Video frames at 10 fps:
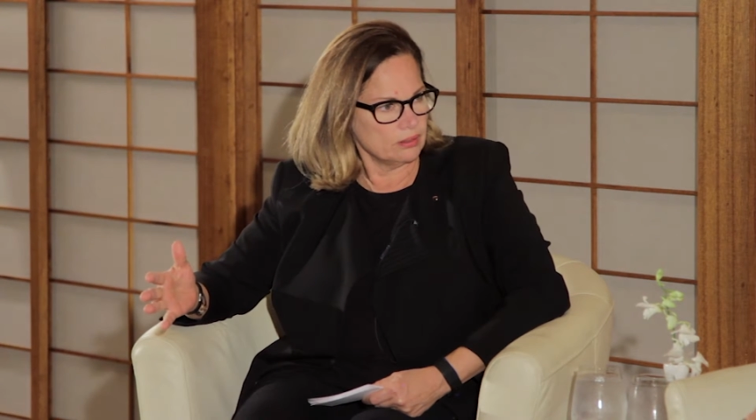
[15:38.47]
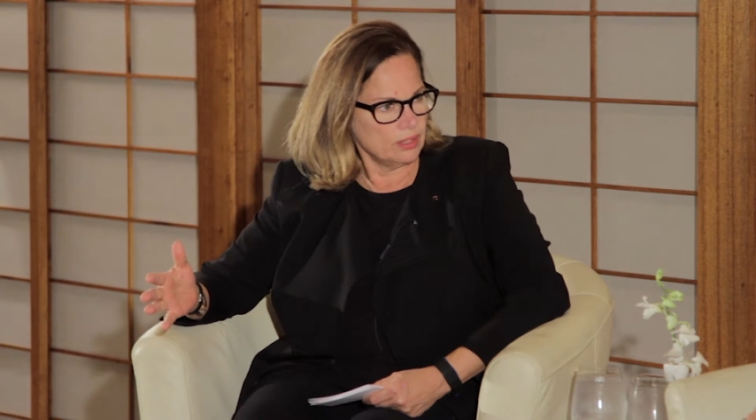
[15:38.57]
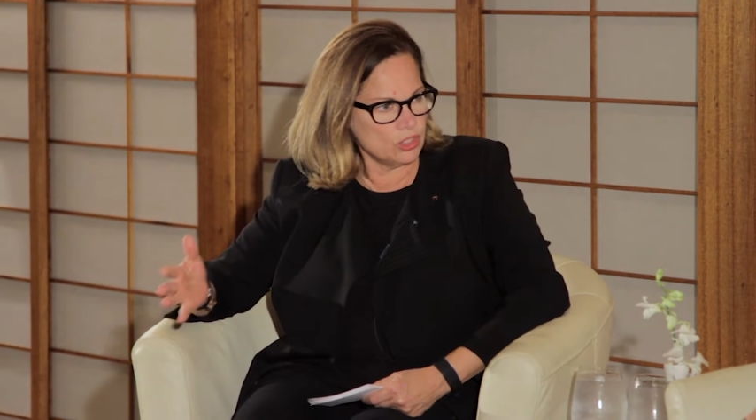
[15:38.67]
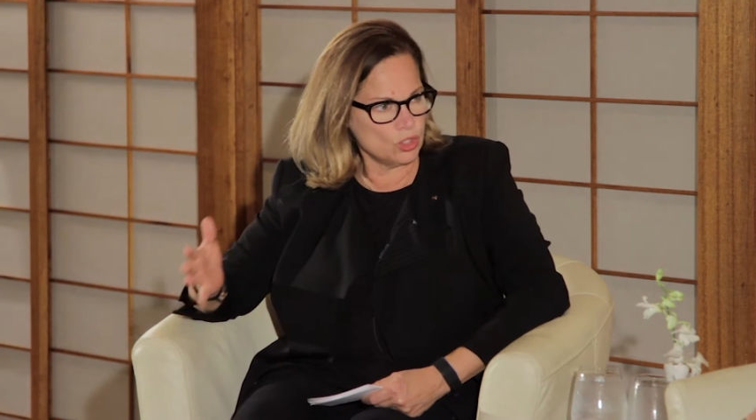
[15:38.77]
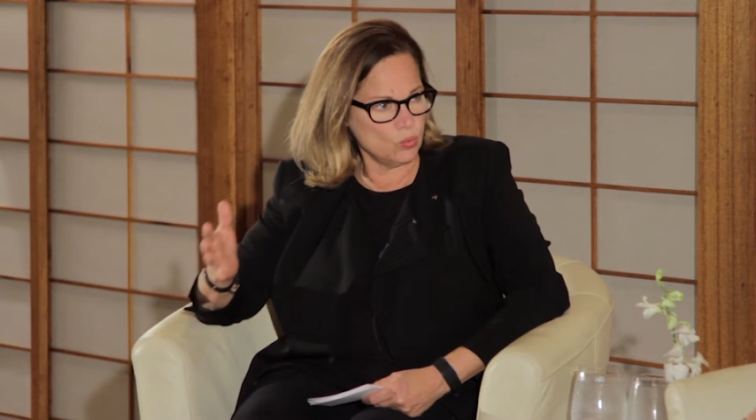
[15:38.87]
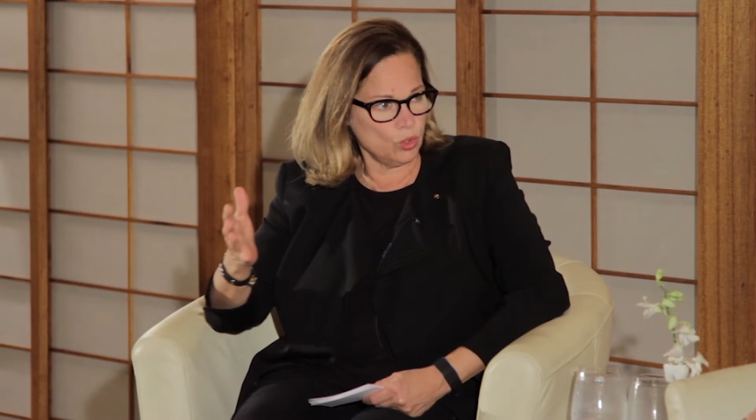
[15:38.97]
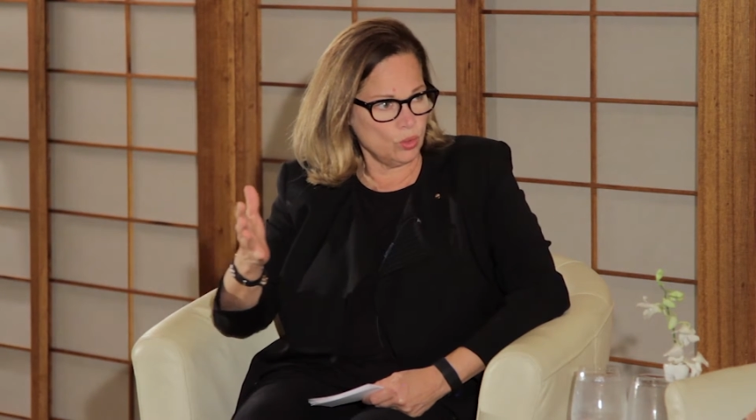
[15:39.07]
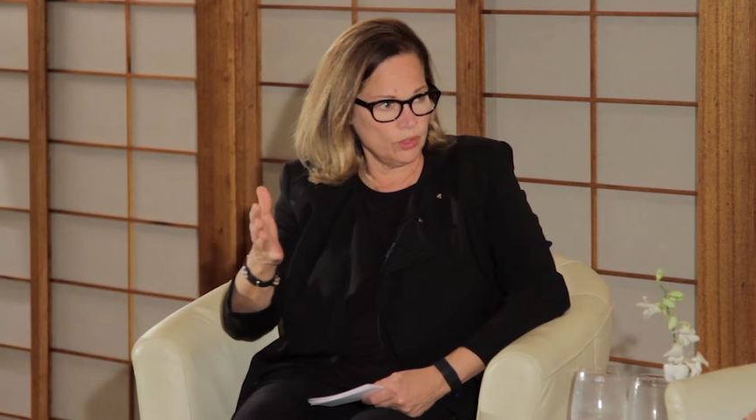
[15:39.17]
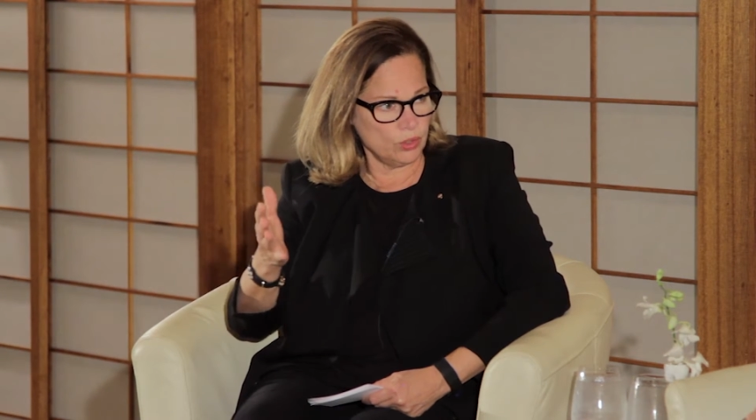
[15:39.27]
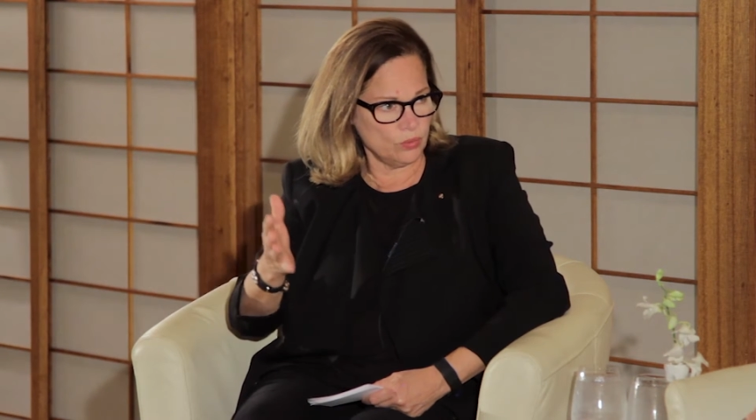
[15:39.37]
as you
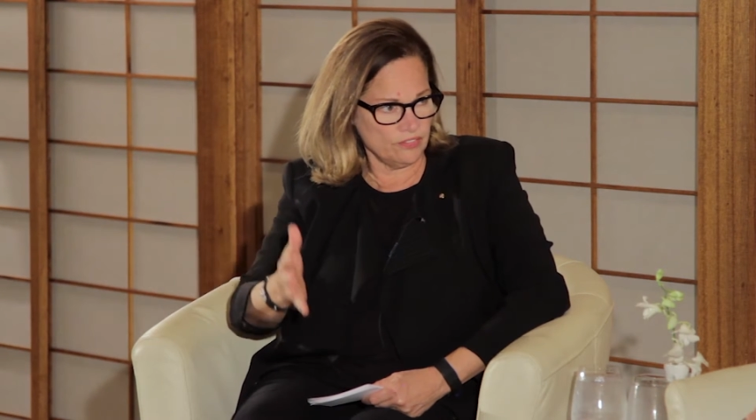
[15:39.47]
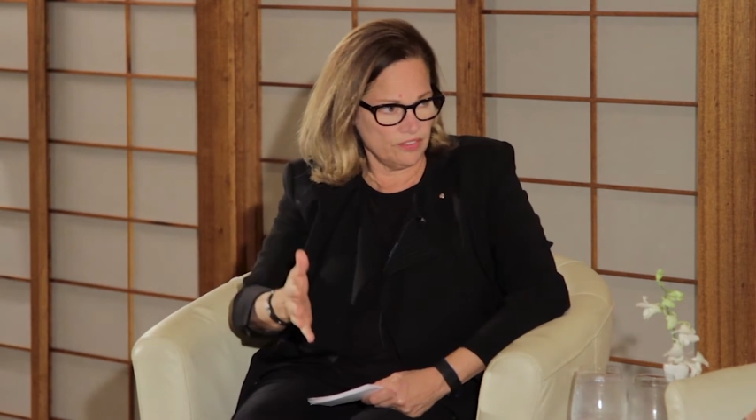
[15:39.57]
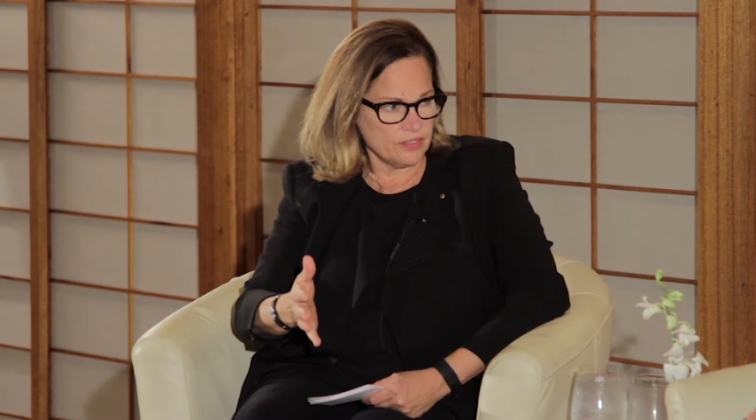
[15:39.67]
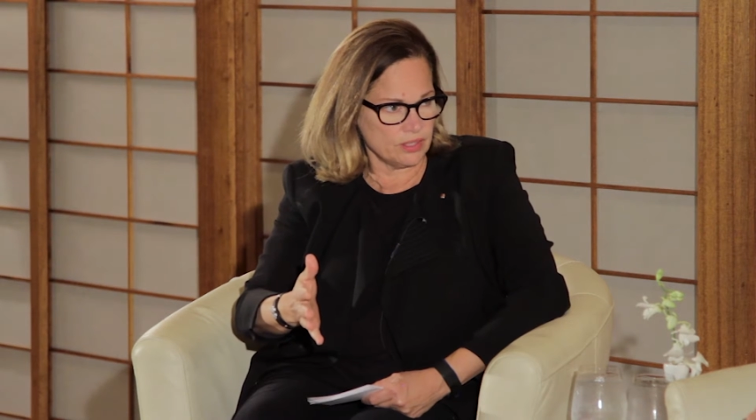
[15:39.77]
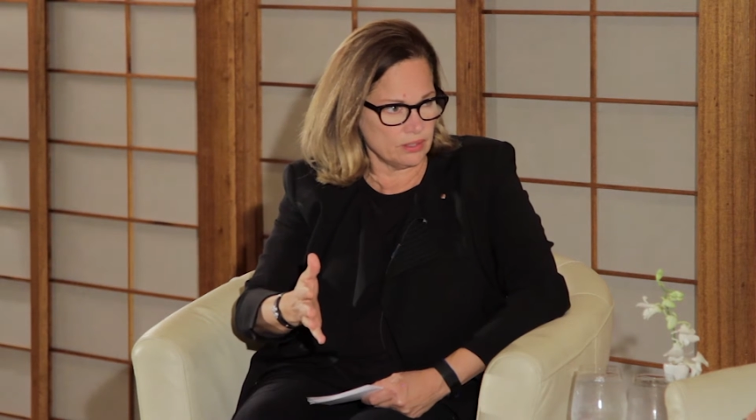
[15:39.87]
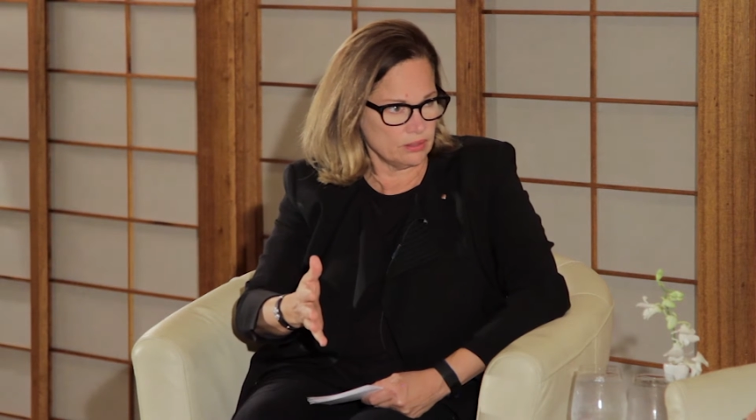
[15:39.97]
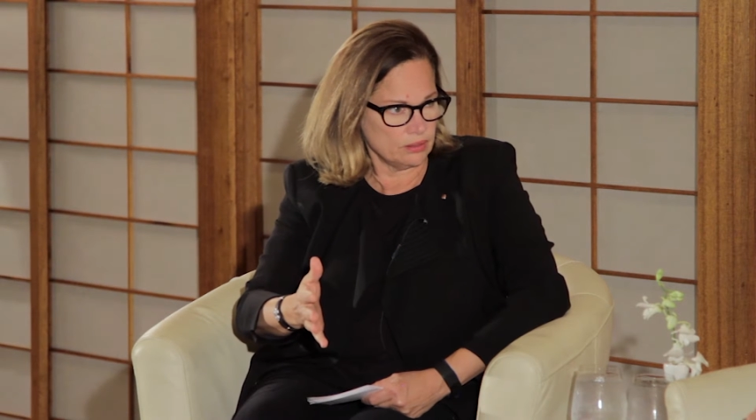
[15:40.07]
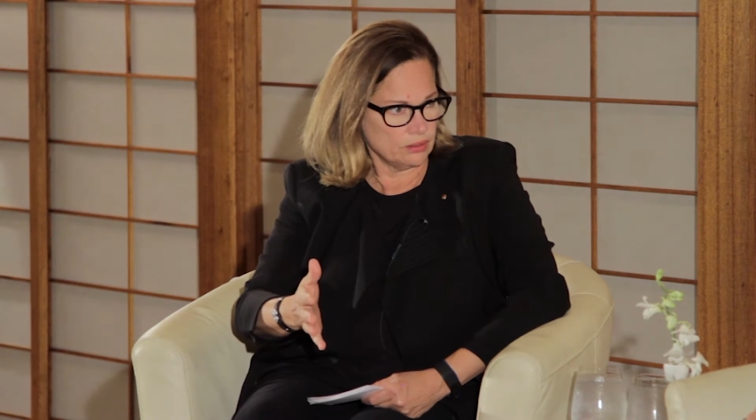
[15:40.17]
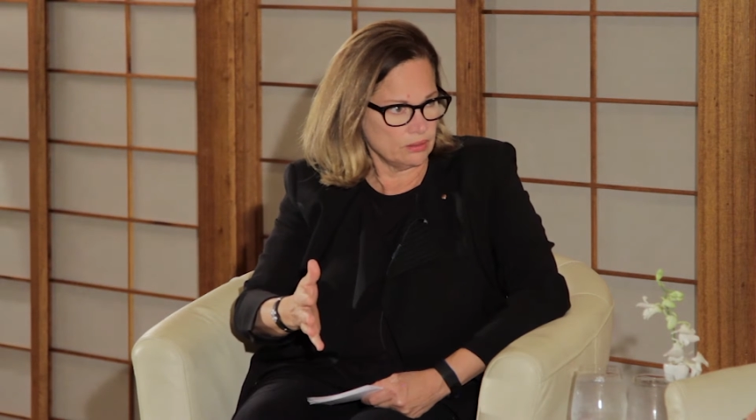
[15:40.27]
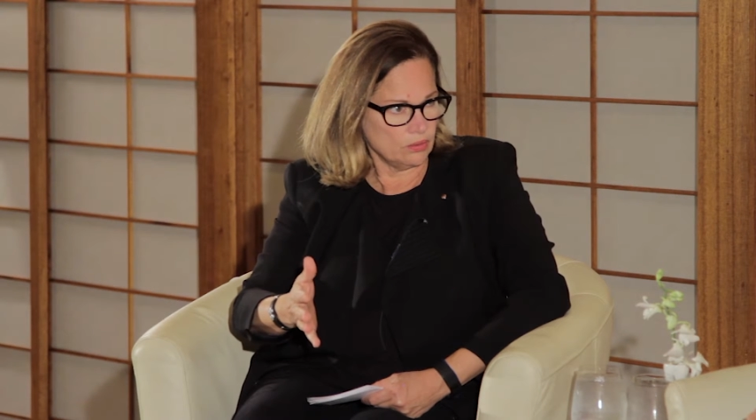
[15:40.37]
were when you were 50
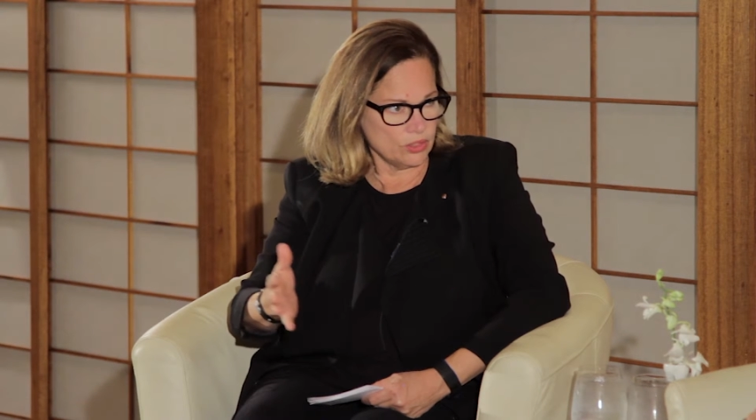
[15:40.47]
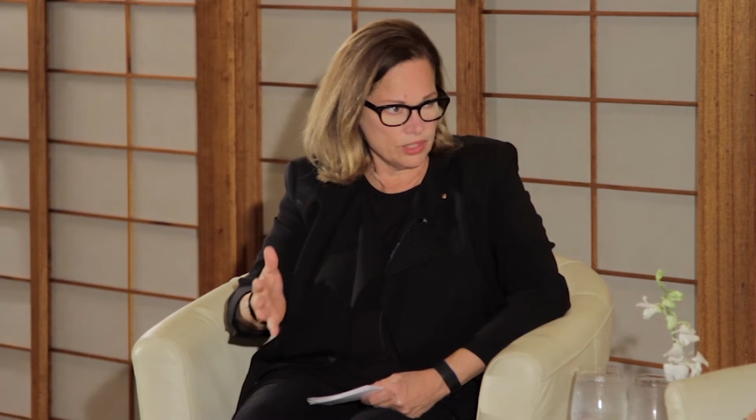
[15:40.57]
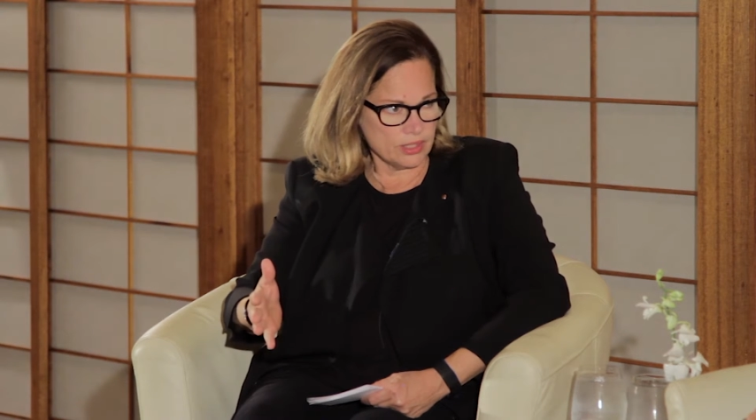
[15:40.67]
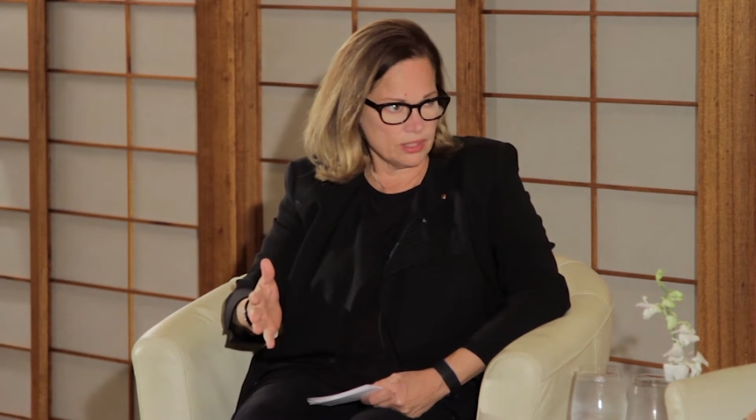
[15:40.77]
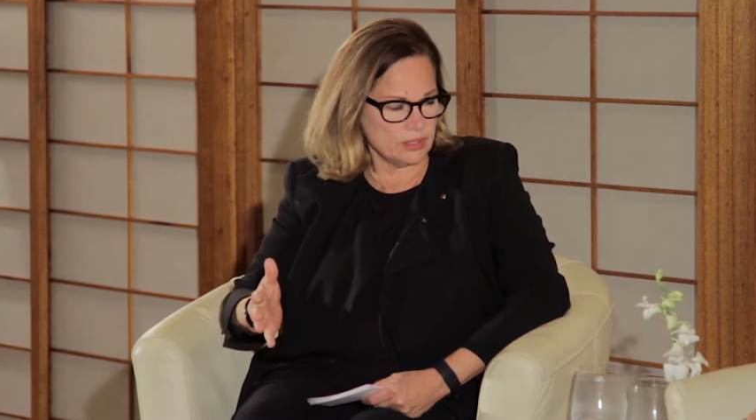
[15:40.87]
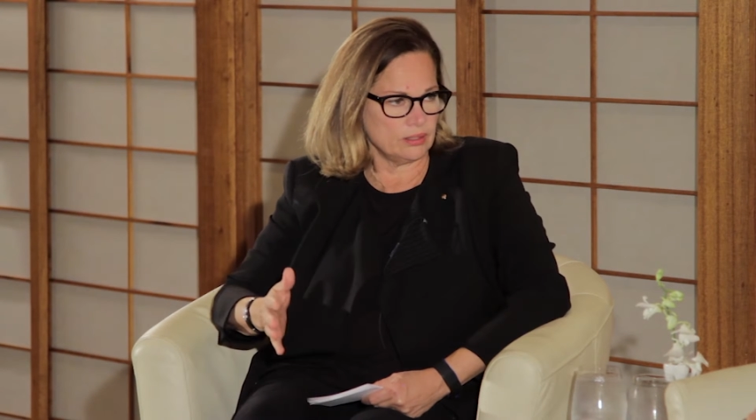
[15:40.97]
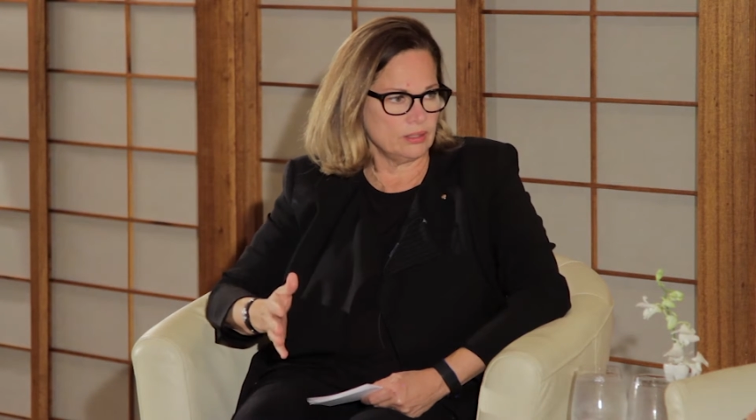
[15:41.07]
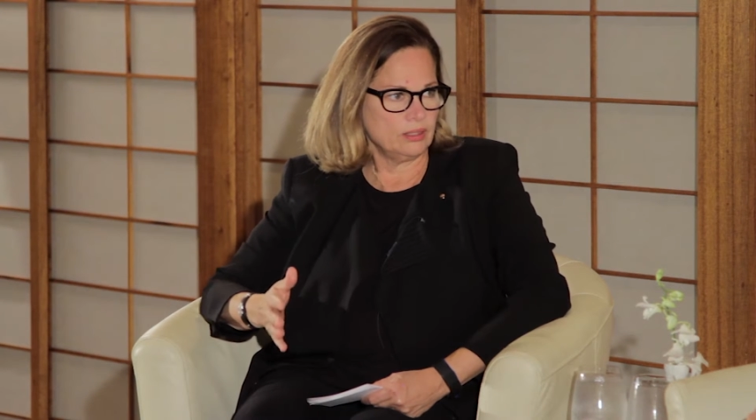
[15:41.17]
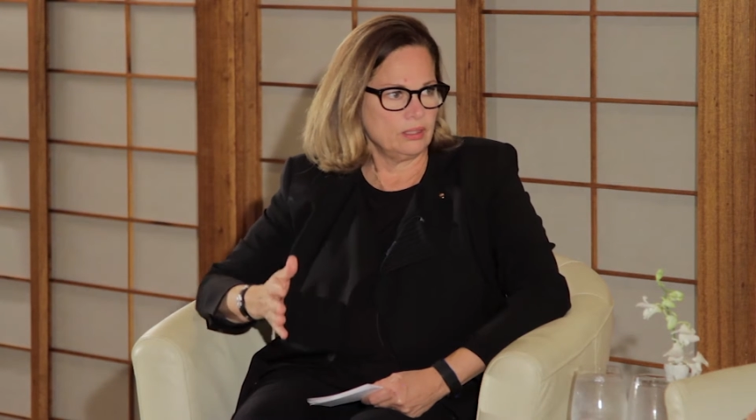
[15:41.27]
or 60.